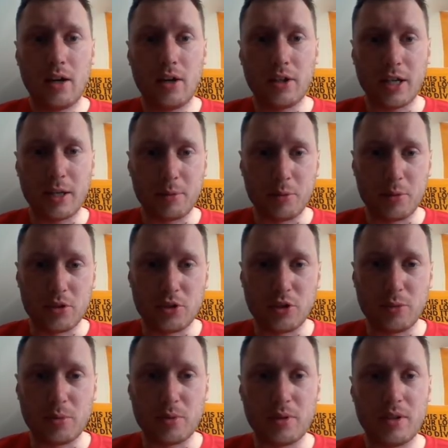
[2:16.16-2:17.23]
Are you happy with the
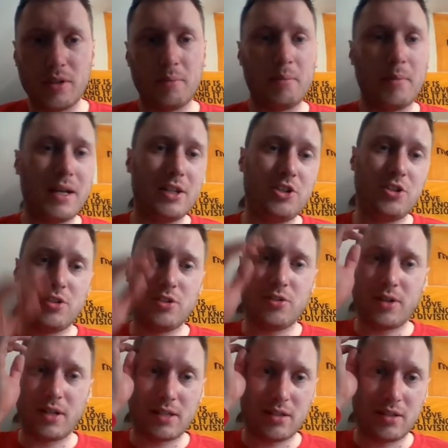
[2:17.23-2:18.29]
job managing
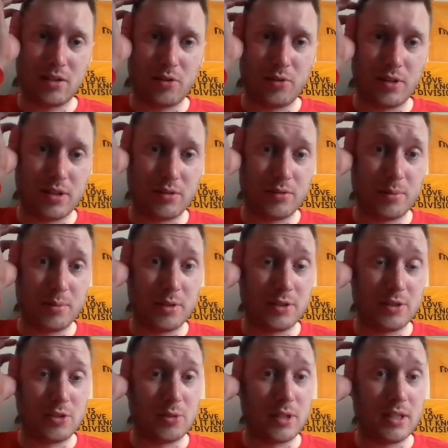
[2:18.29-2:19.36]
director Laurie Dalrymple
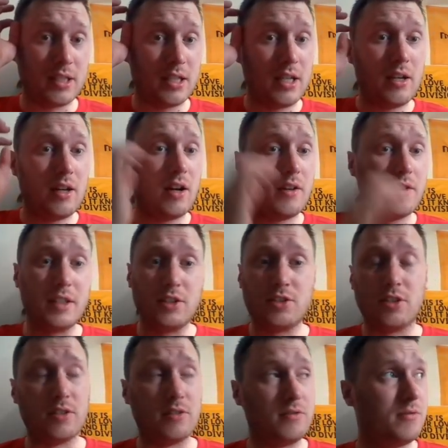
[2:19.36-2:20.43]
is doing? I think he's
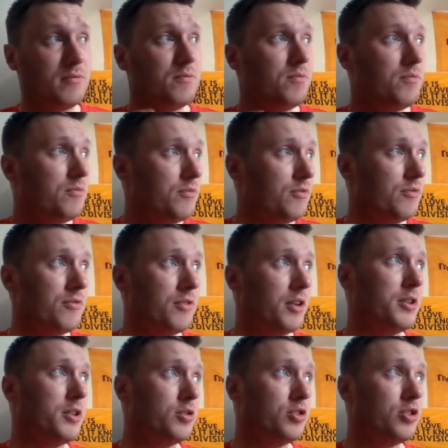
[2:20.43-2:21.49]
done a
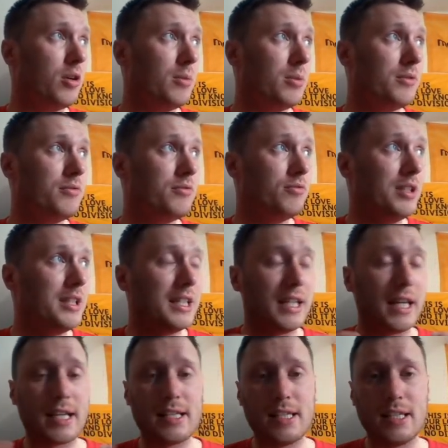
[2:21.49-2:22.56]
very good job of
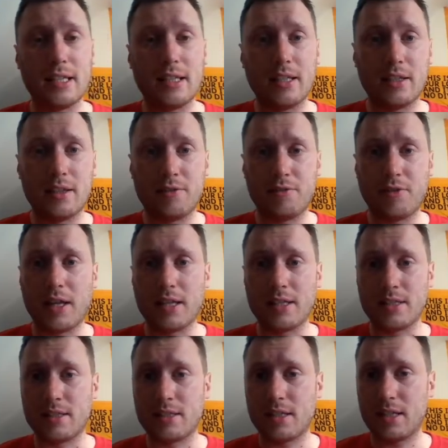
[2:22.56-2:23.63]
reconnecting the
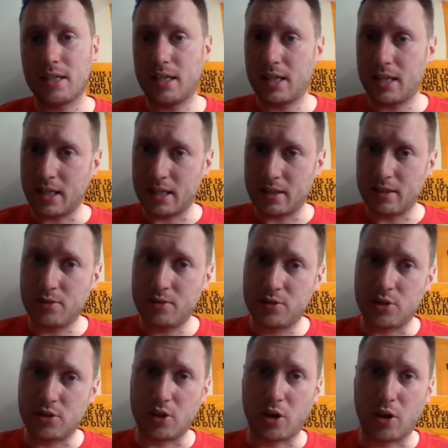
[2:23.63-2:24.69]
fans
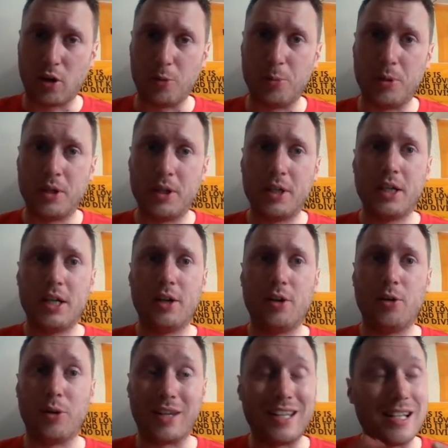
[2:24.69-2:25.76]
to the club,
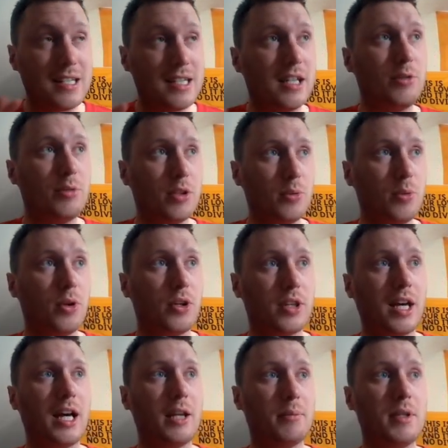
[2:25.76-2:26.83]
or continuing the work
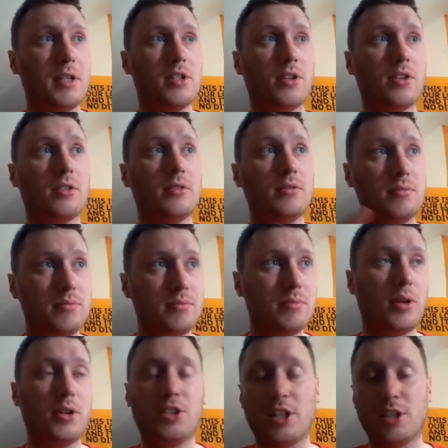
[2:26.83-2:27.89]
that had been done
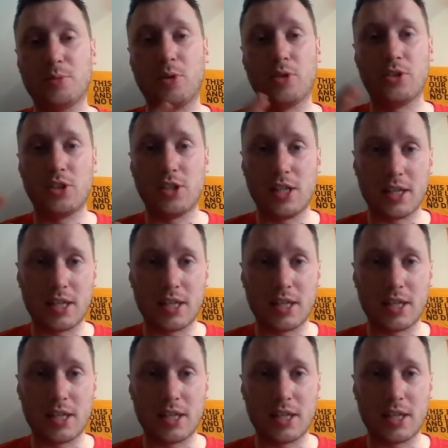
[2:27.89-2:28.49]
by Jez Moxie.